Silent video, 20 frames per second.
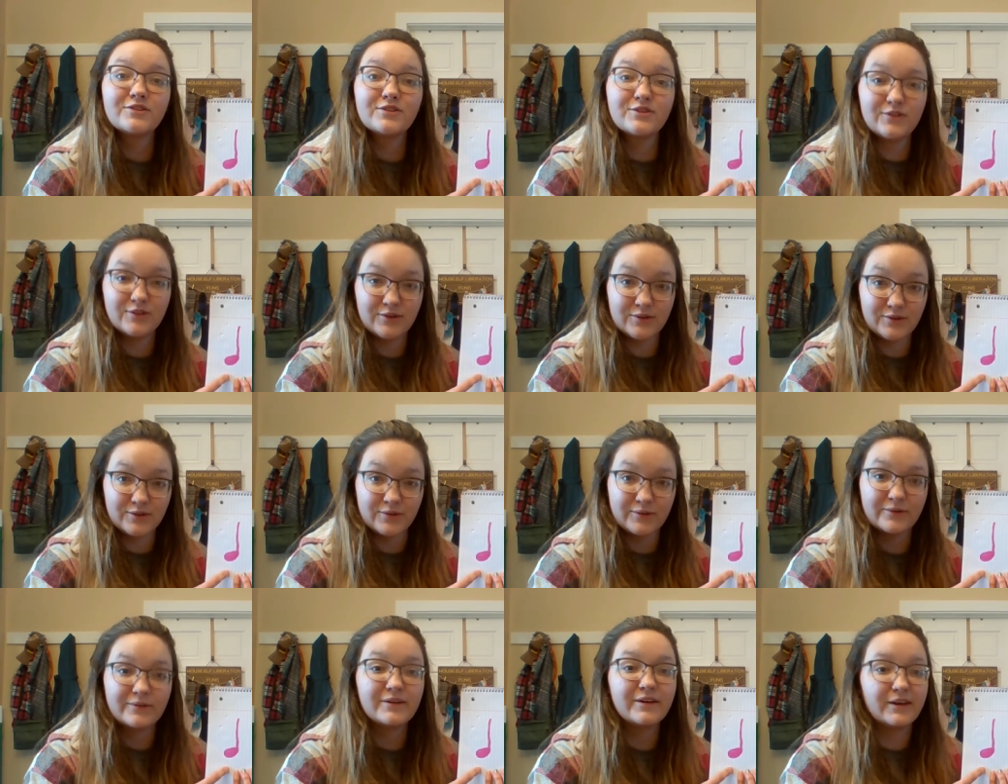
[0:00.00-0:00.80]

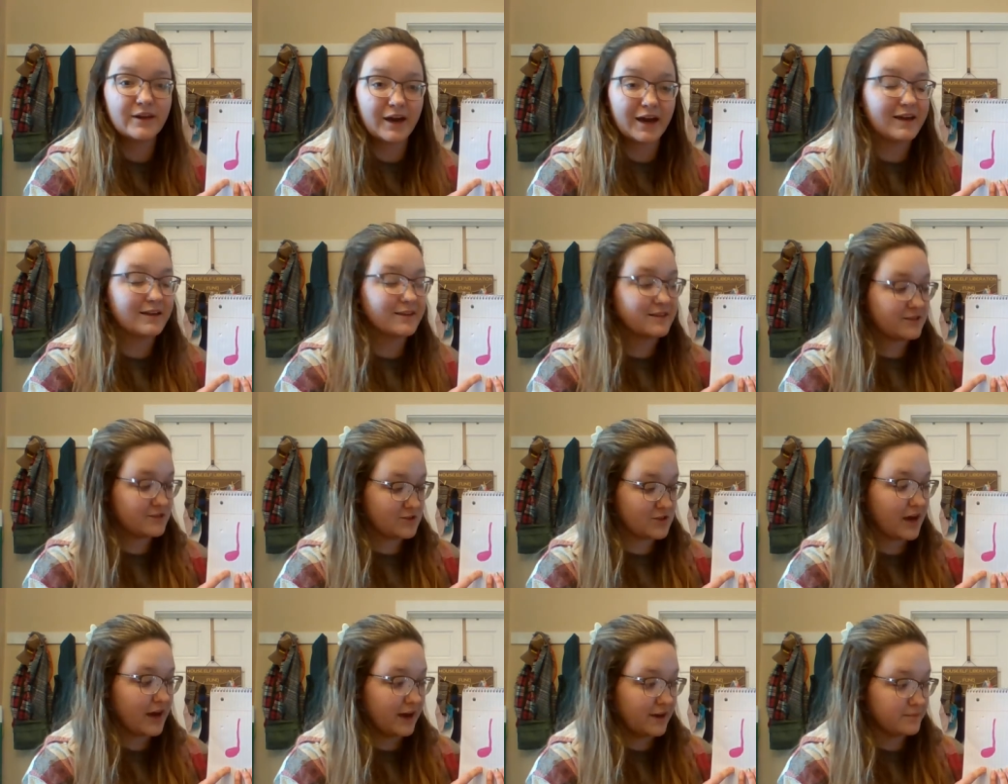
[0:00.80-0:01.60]
Do. Nice
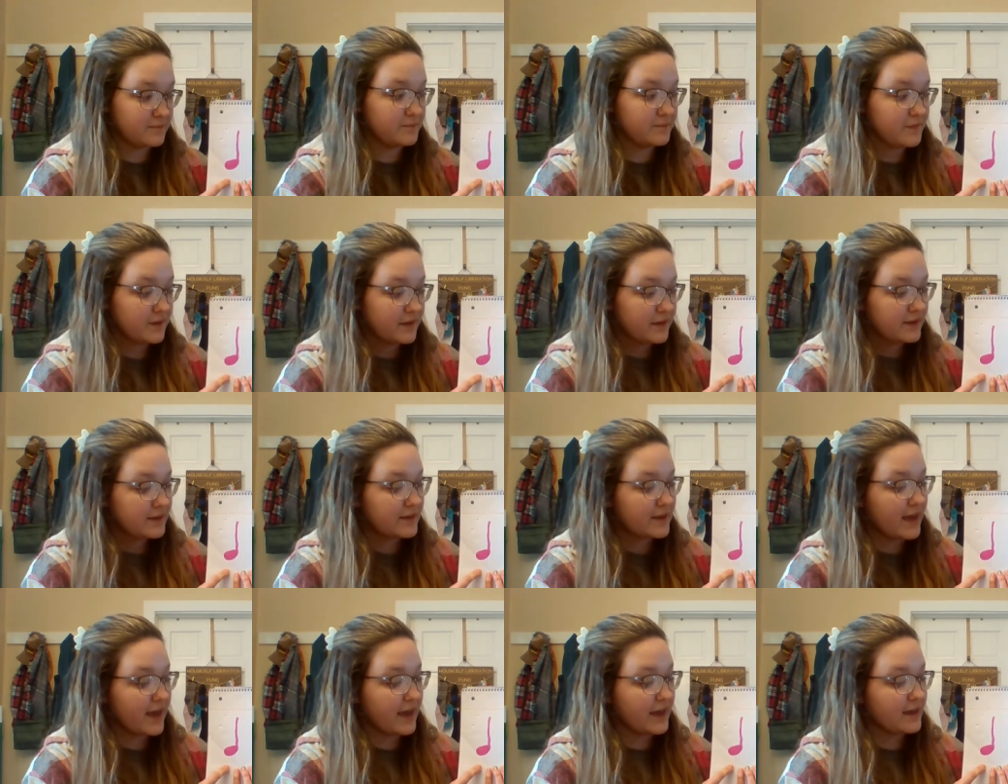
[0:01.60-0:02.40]
job.
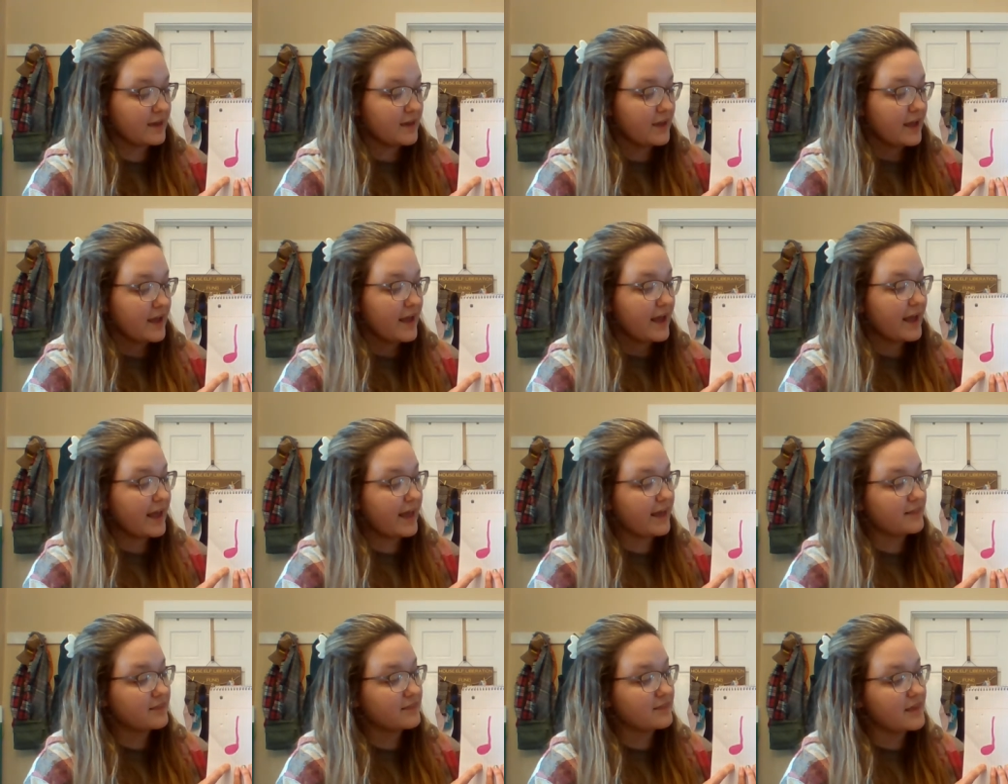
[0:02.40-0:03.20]
Okay?
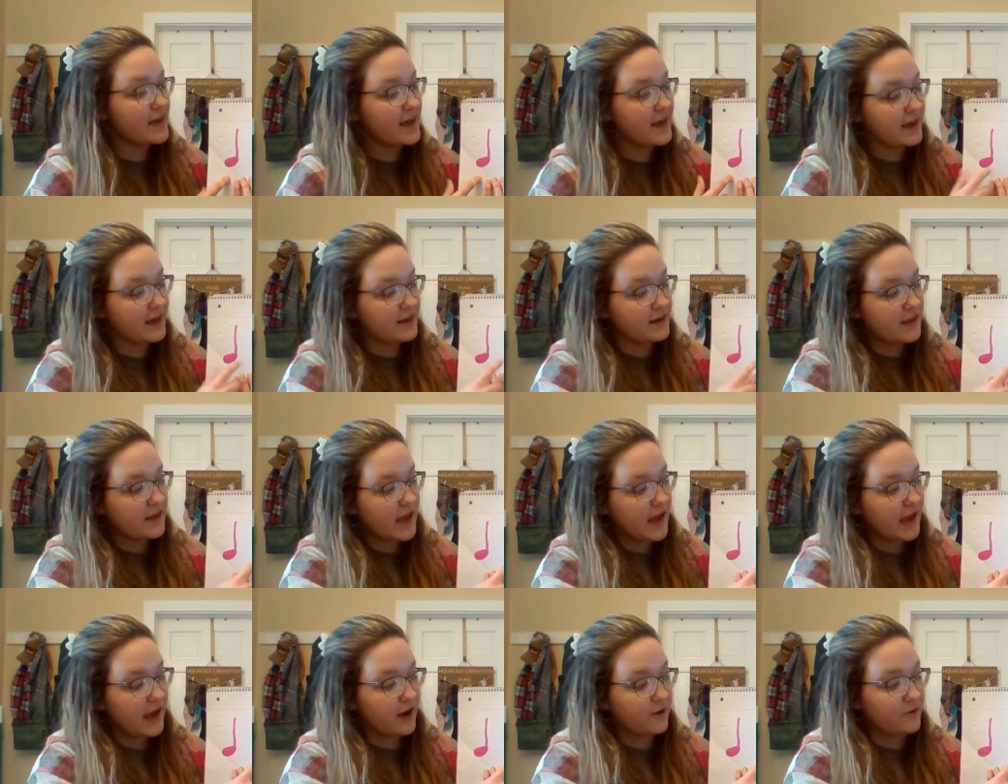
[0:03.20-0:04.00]
And then
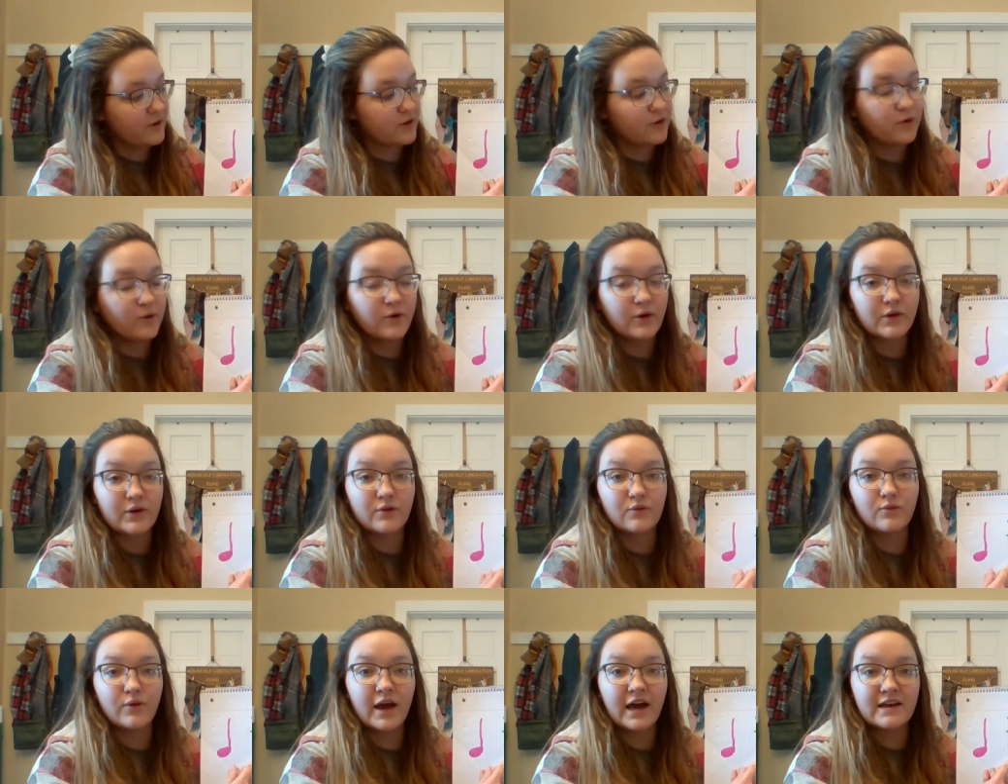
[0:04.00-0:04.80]
our
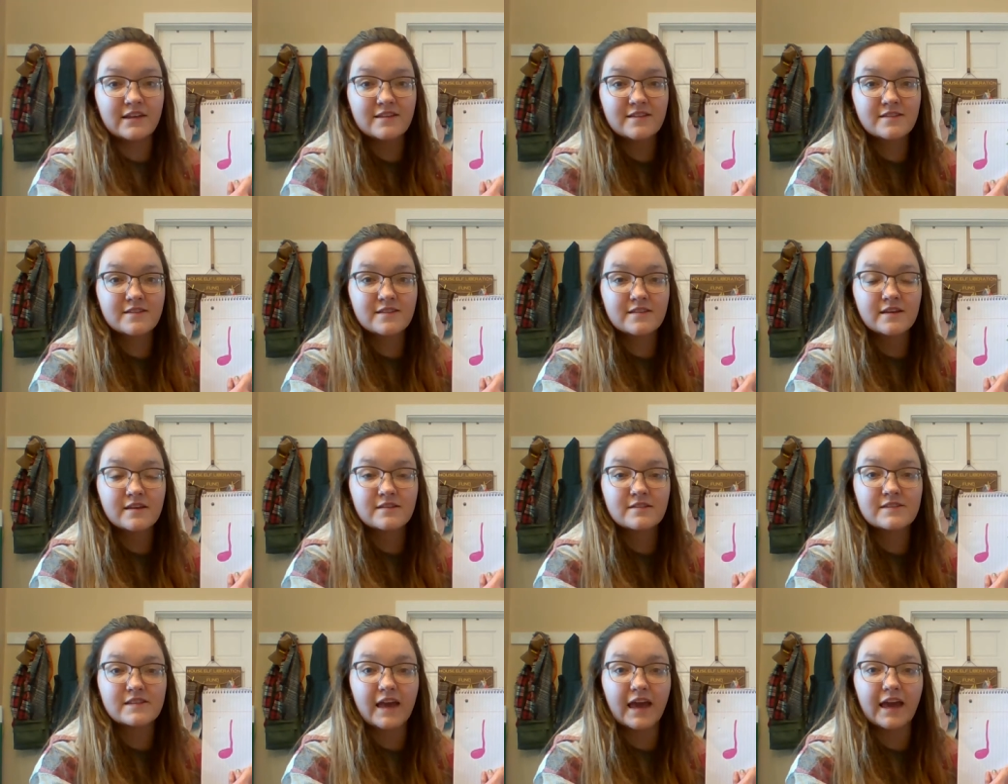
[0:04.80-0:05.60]
quarter rests
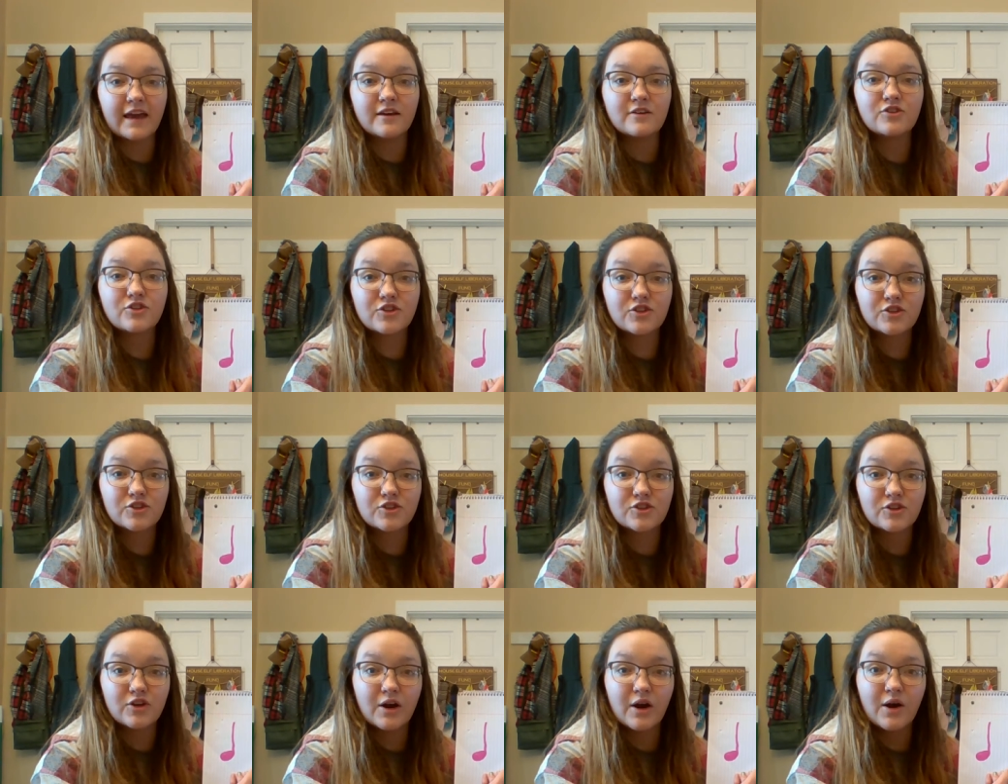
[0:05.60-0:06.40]
say
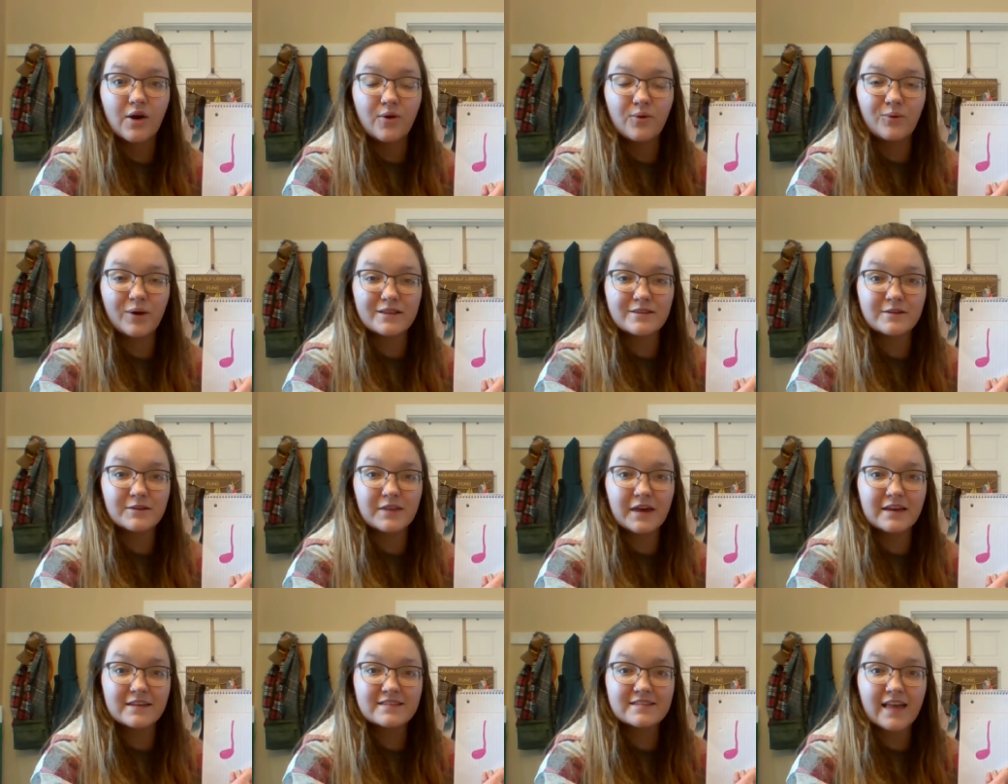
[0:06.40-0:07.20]
sh. What do
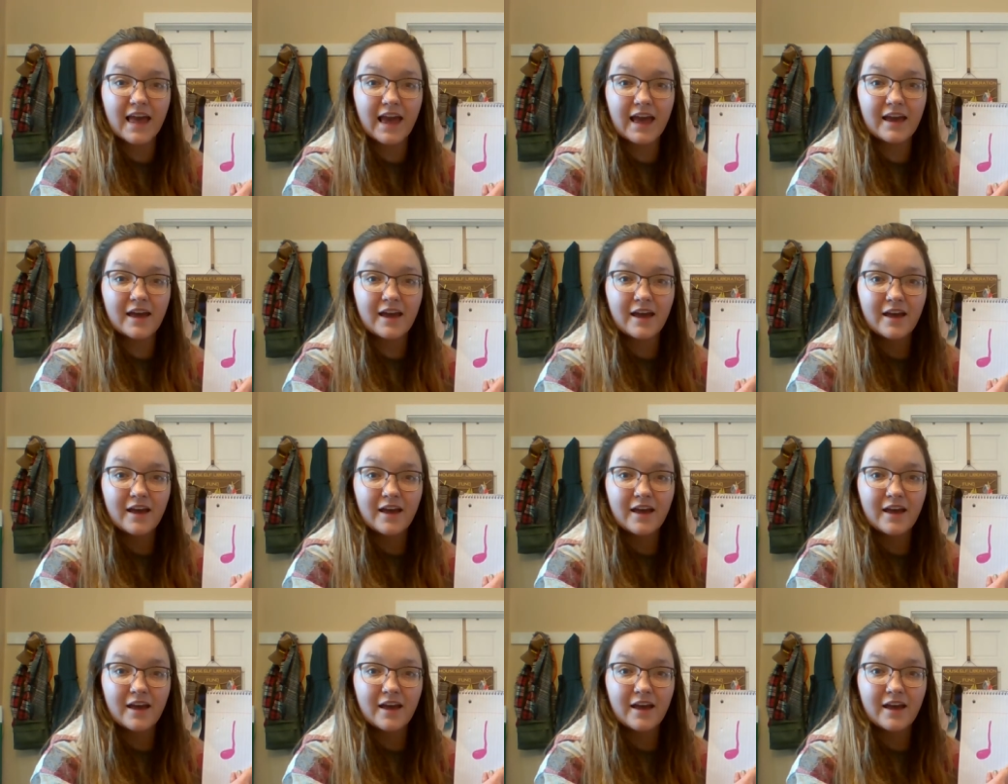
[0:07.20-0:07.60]
they say?